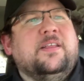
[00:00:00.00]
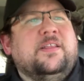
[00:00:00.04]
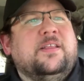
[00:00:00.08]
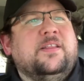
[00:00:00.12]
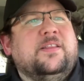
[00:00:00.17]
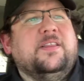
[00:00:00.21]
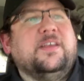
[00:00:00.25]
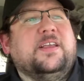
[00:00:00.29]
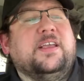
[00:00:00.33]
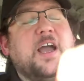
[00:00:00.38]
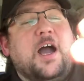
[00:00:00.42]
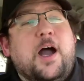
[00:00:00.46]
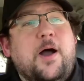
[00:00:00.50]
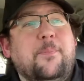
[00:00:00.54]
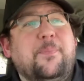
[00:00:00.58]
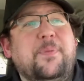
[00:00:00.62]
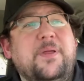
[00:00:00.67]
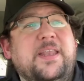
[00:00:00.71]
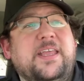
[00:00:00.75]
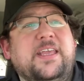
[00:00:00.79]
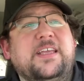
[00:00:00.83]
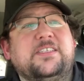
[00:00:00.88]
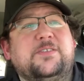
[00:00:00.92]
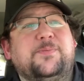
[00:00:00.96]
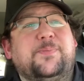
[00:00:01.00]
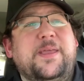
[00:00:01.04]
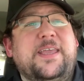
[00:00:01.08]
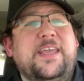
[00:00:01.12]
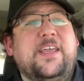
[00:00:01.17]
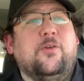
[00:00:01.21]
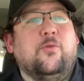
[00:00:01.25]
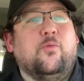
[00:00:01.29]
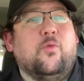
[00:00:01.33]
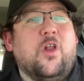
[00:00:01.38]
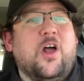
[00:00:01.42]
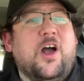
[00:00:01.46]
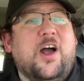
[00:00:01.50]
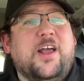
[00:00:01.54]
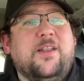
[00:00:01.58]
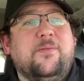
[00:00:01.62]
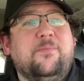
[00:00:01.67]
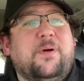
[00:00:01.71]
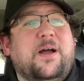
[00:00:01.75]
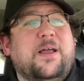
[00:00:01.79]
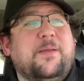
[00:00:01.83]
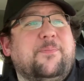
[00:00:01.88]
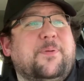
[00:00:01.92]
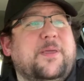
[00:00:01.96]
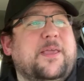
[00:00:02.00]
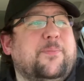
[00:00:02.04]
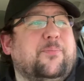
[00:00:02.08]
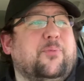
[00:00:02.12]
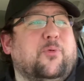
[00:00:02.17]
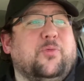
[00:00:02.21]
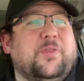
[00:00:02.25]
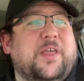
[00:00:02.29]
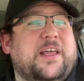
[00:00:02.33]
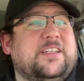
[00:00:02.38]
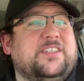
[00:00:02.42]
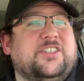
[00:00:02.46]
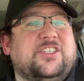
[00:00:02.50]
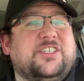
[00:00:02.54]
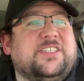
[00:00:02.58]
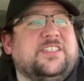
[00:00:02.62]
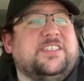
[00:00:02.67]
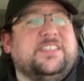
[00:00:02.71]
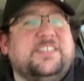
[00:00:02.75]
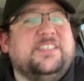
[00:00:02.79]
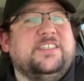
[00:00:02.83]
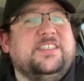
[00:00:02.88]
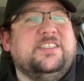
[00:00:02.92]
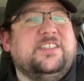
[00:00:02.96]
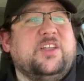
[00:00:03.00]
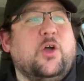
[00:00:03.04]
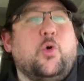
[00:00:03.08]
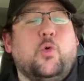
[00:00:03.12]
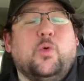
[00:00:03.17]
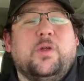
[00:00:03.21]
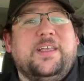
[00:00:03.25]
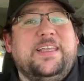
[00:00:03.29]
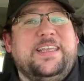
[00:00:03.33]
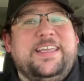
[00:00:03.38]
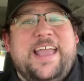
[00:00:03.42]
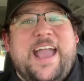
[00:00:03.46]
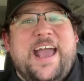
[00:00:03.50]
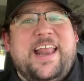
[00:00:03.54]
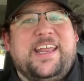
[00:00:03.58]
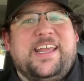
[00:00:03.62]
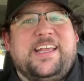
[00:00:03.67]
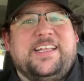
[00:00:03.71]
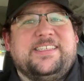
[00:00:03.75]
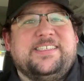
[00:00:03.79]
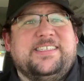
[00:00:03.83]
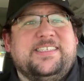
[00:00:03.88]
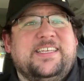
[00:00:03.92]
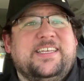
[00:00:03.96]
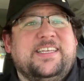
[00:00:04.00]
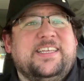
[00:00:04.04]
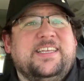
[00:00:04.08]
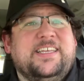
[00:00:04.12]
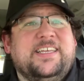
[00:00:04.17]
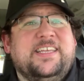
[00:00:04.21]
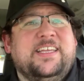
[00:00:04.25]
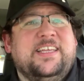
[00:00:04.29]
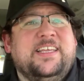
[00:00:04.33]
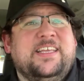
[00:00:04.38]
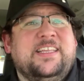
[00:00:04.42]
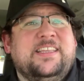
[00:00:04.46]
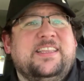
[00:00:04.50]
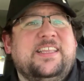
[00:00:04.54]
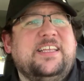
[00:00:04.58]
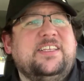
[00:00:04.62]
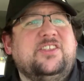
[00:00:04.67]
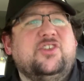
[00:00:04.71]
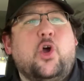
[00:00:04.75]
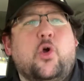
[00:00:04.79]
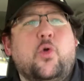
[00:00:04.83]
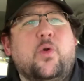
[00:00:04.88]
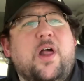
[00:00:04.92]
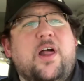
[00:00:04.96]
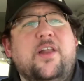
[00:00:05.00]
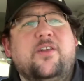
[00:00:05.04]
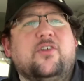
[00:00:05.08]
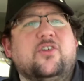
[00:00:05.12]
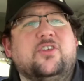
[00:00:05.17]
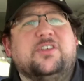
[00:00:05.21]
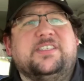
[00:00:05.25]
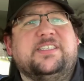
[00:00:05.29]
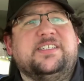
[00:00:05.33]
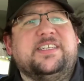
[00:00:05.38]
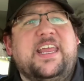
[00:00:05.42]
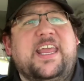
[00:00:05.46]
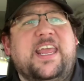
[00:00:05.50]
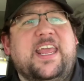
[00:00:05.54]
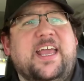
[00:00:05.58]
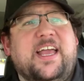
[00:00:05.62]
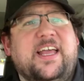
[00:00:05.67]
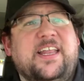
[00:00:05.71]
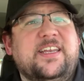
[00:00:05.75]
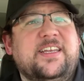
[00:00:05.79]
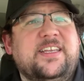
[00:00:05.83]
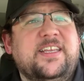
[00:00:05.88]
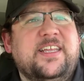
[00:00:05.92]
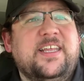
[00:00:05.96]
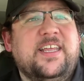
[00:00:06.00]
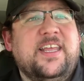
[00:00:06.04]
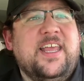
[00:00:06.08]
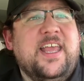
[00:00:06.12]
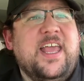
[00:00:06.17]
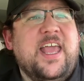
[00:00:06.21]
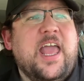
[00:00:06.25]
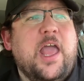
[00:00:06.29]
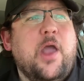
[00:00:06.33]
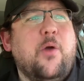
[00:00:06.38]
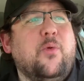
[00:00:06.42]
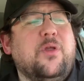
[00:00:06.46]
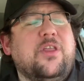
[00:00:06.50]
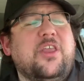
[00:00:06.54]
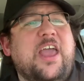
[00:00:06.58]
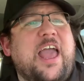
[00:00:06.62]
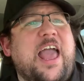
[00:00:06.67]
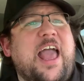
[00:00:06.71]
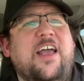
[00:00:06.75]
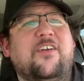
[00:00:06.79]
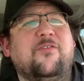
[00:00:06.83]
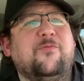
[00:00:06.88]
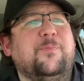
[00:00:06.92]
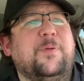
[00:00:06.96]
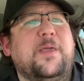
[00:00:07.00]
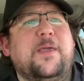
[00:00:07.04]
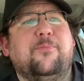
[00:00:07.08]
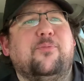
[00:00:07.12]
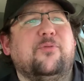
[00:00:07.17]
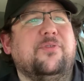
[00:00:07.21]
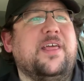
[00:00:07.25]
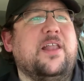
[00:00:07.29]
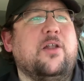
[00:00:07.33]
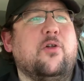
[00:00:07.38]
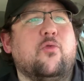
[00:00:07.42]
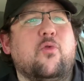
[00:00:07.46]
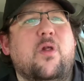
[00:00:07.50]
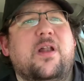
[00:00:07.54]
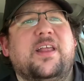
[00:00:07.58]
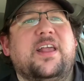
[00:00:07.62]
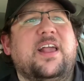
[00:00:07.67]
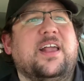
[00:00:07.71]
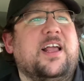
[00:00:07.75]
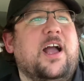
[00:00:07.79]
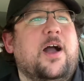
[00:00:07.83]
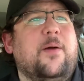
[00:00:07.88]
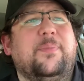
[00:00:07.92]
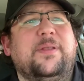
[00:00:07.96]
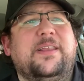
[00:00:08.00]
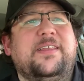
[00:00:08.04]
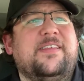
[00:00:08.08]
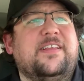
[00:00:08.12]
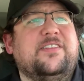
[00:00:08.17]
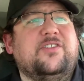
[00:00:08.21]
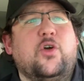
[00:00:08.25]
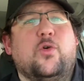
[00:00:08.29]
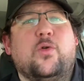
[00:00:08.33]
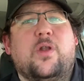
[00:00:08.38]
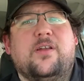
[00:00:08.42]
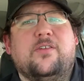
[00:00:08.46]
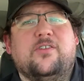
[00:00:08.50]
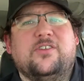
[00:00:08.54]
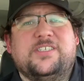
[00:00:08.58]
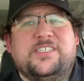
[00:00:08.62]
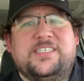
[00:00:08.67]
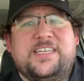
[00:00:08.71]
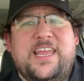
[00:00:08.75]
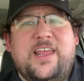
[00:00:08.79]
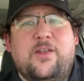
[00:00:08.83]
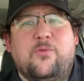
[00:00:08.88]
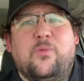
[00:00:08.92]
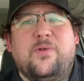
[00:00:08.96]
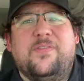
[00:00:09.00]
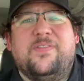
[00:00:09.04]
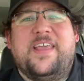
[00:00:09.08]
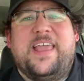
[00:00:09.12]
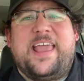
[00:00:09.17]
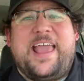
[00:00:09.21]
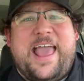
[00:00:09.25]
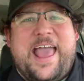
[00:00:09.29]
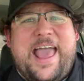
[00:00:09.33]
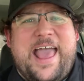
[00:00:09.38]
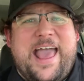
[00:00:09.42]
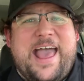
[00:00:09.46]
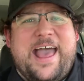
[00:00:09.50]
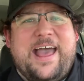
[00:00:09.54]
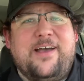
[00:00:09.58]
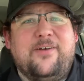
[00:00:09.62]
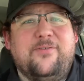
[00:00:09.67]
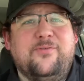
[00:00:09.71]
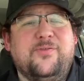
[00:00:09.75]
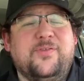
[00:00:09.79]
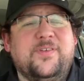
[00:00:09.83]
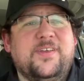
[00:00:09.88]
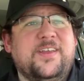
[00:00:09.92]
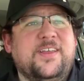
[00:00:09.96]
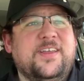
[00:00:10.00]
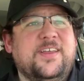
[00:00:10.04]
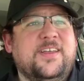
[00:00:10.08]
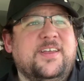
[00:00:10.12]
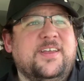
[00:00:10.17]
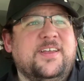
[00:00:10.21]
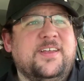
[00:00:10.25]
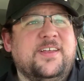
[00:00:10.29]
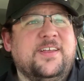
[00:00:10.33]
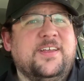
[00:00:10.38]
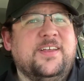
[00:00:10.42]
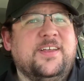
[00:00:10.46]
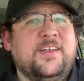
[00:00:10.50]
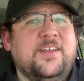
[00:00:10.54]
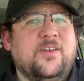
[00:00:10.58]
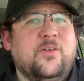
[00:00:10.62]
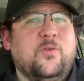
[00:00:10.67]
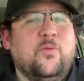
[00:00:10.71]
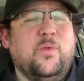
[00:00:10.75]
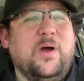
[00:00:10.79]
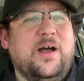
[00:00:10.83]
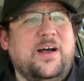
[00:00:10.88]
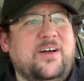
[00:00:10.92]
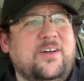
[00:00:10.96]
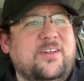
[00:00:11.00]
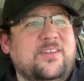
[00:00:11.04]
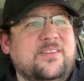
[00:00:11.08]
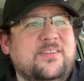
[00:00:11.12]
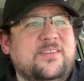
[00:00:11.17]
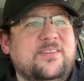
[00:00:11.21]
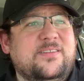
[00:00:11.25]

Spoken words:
The company is being run by people that just don't get it. They don't understand. And when you have people that are running a company that don't understand what they have, well,